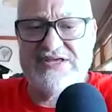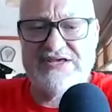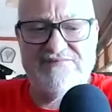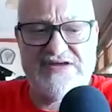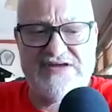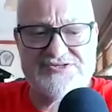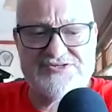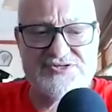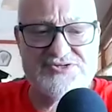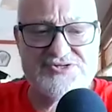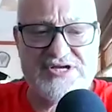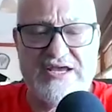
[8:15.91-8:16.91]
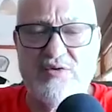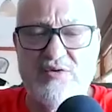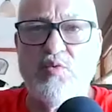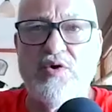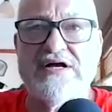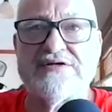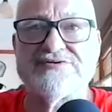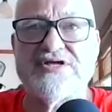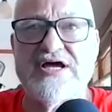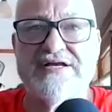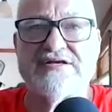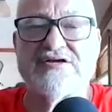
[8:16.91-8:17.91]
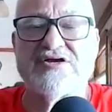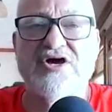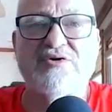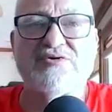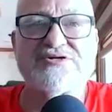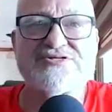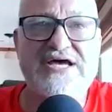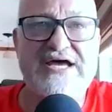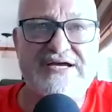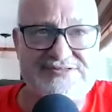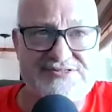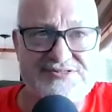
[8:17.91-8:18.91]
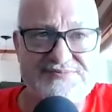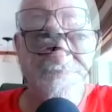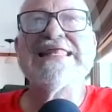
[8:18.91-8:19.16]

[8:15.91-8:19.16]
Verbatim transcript: investors, and well done. Go to Texas.